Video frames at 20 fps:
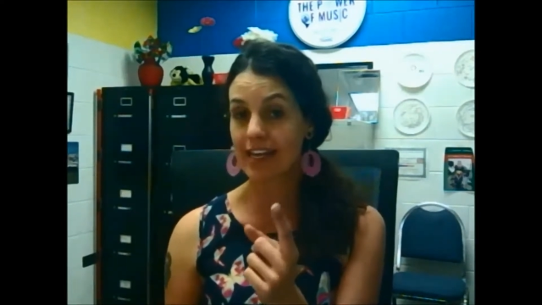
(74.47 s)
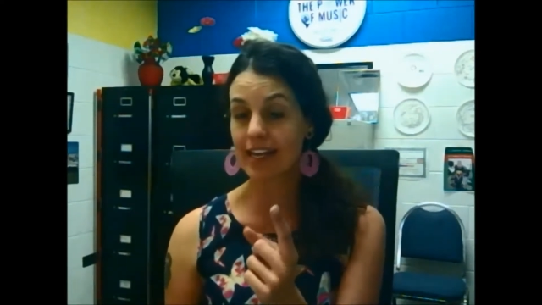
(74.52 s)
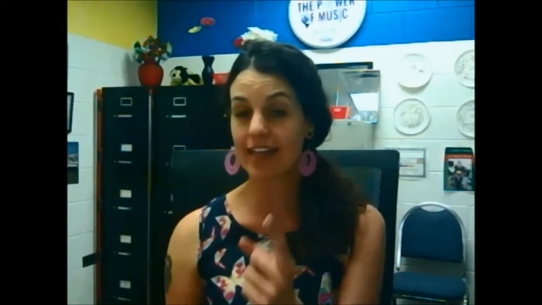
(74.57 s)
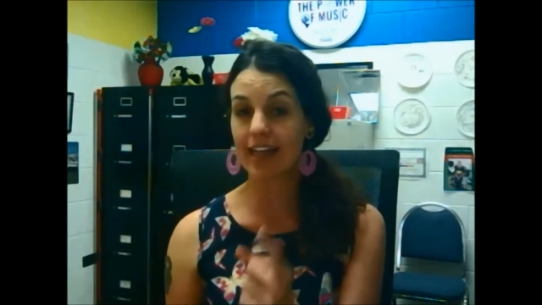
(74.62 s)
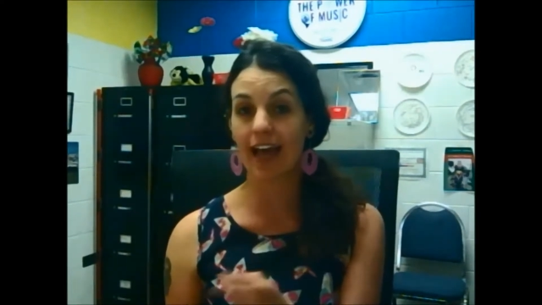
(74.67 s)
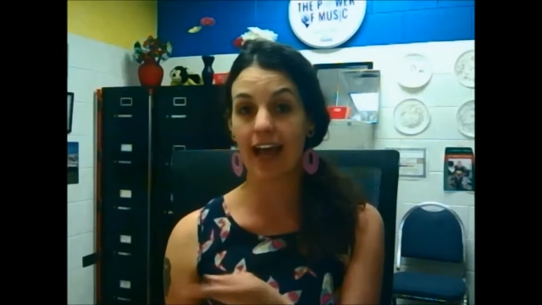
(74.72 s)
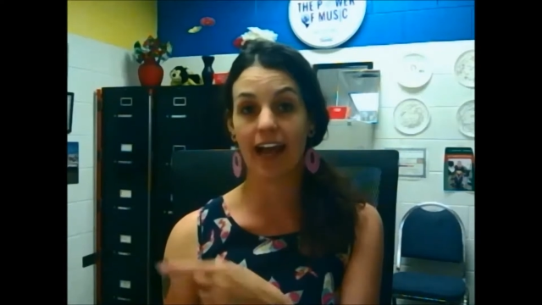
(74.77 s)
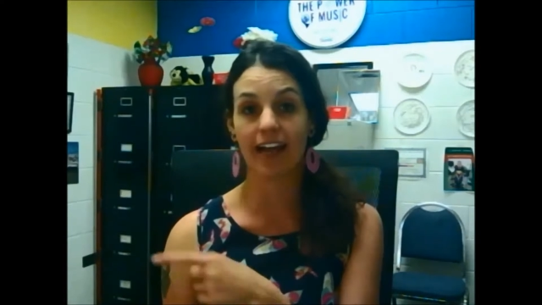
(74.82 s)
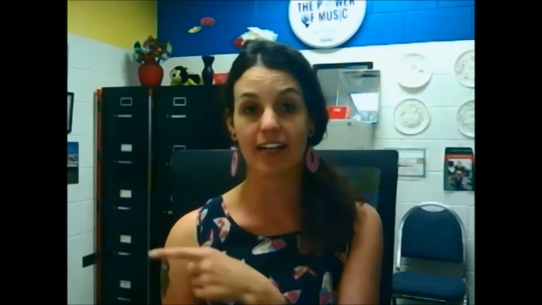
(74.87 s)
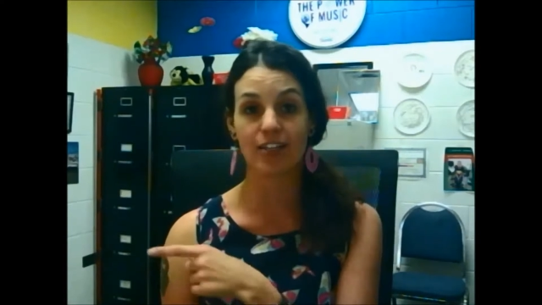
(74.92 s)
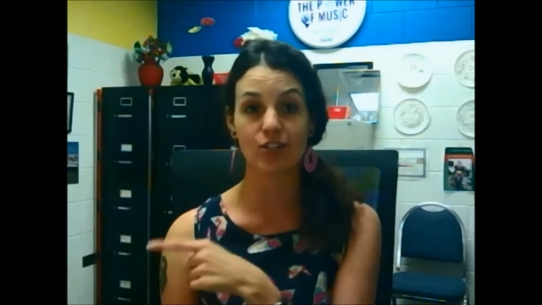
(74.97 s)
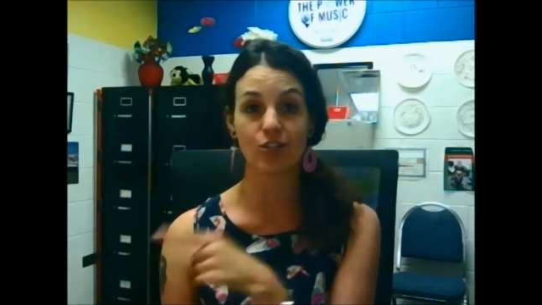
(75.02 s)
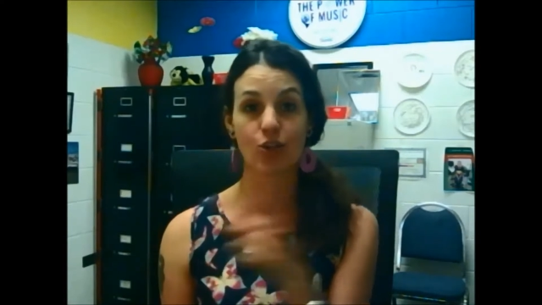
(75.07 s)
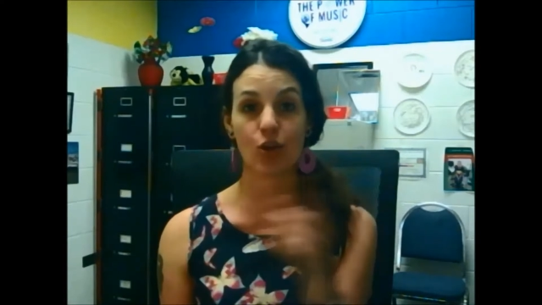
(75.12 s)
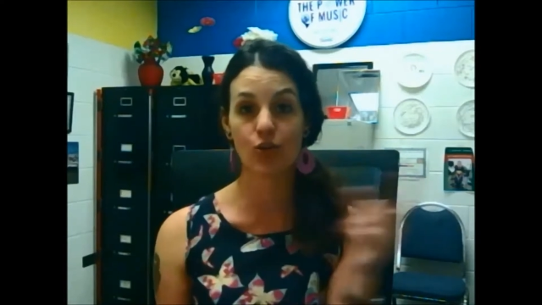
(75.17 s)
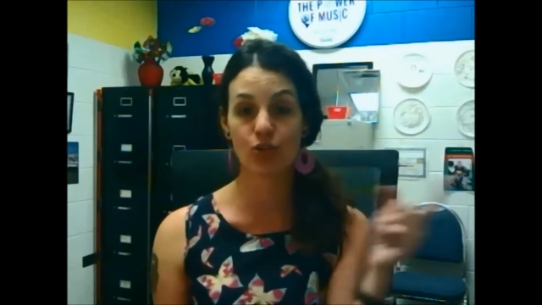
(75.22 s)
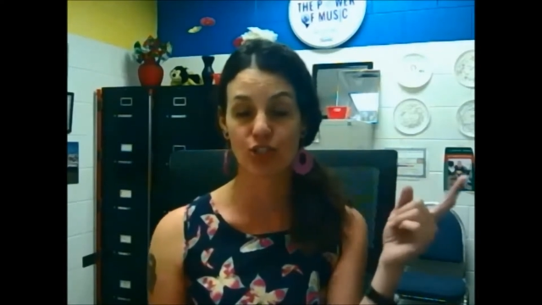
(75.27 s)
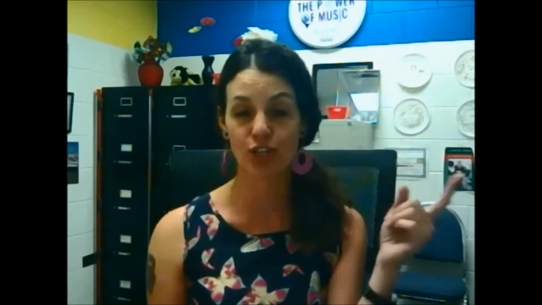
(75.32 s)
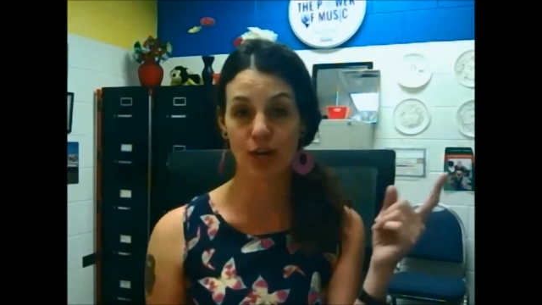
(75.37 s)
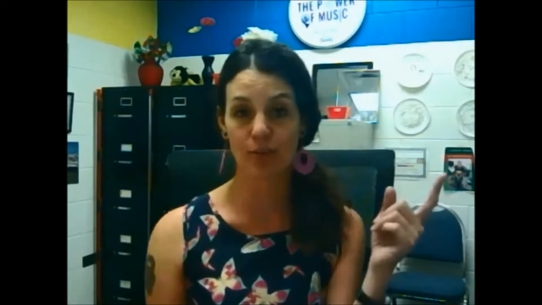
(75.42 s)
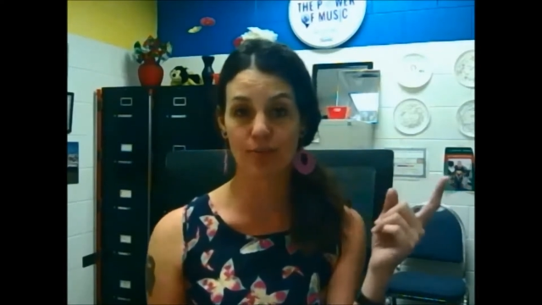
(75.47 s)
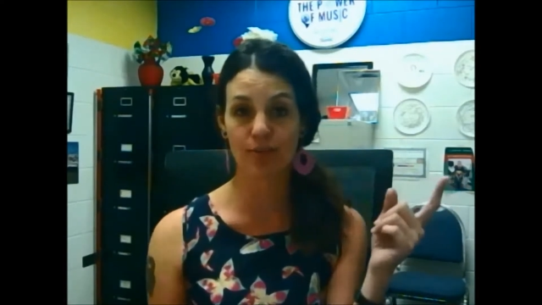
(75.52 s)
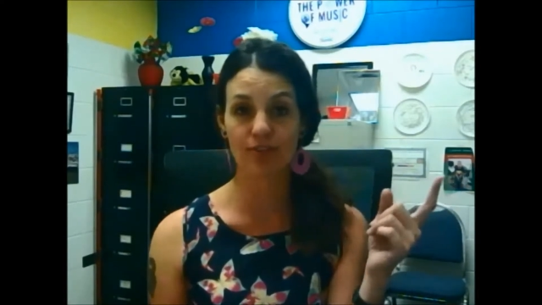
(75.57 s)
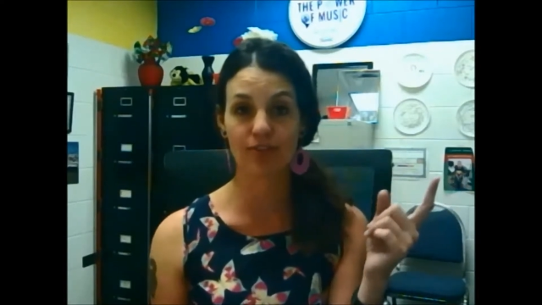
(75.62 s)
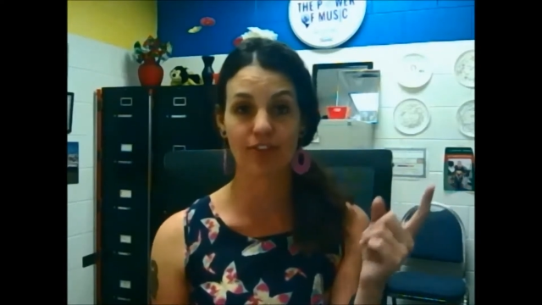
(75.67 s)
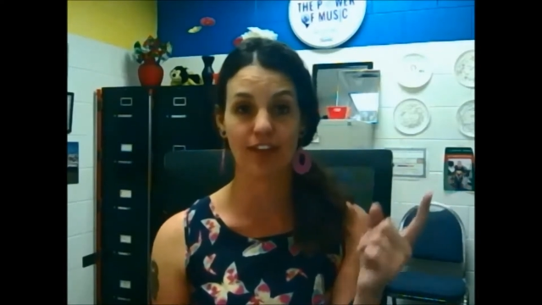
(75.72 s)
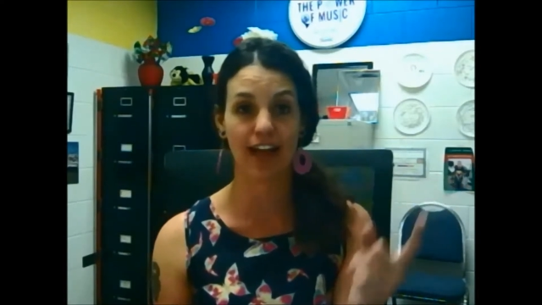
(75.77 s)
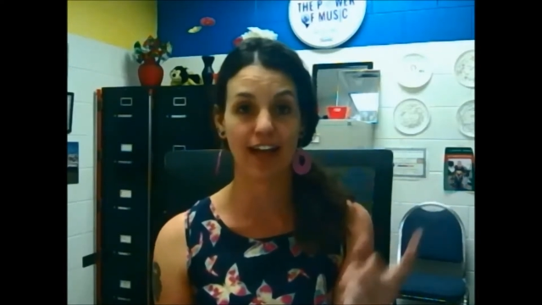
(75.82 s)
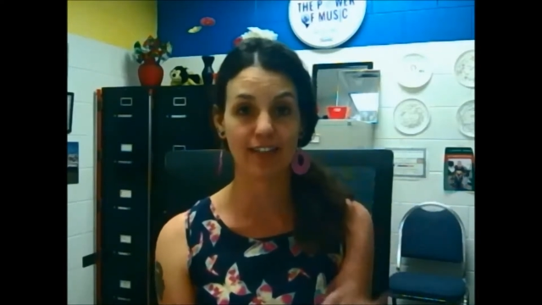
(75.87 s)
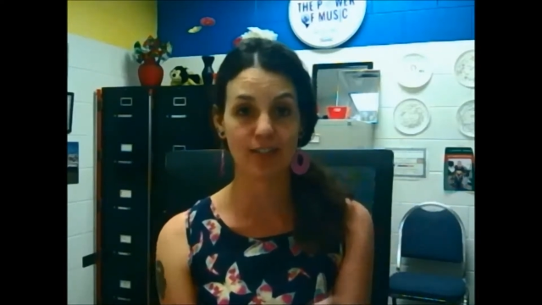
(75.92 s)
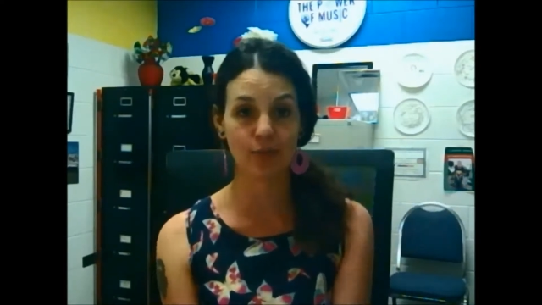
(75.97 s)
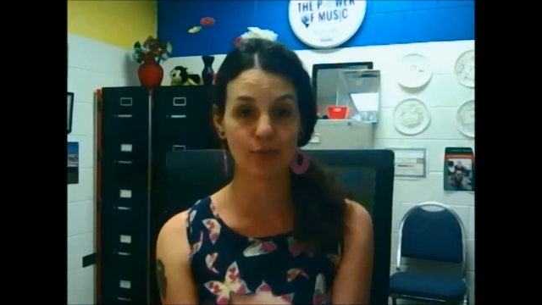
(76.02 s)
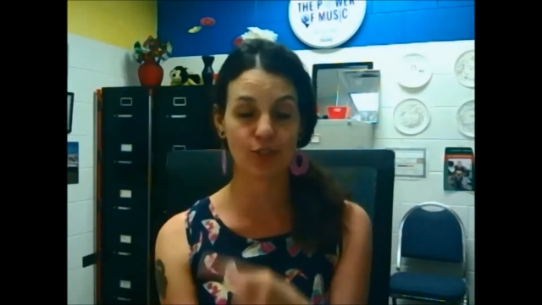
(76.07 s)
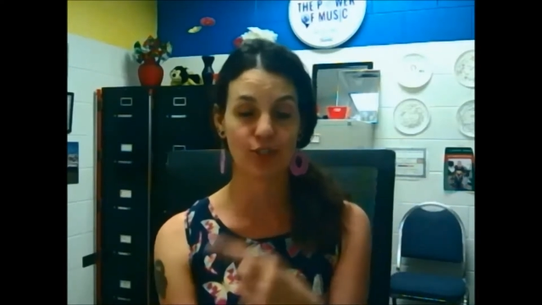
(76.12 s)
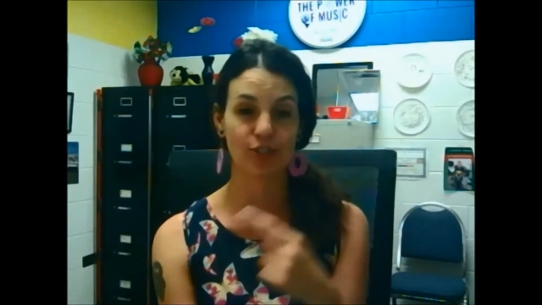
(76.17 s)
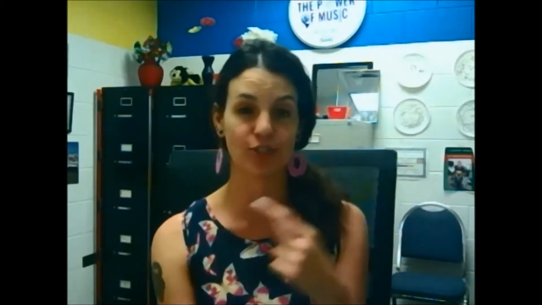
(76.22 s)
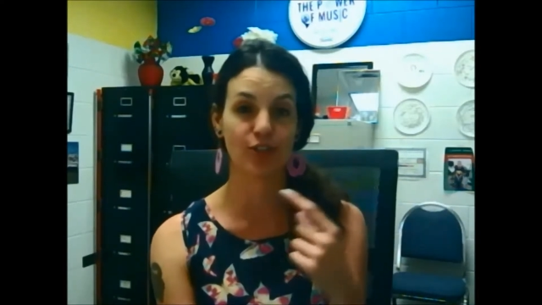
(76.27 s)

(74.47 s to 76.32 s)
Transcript: key that has no sharps or flats,